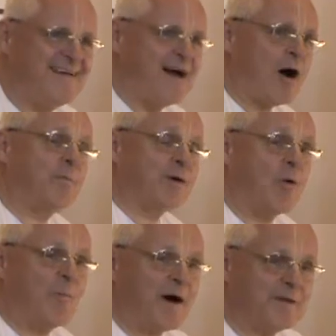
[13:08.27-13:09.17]
how
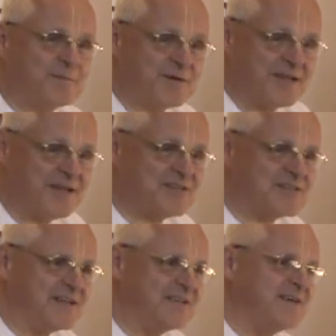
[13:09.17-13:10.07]
Prabhupada
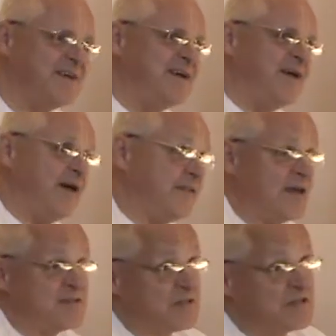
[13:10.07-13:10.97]
preached, and
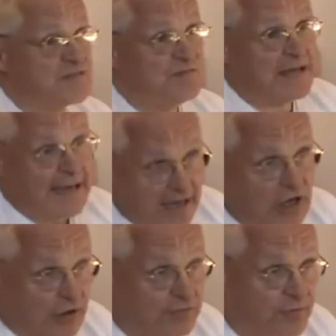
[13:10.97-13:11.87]
there's things we can
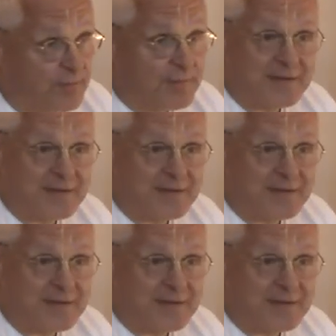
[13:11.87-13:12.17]
learn from him,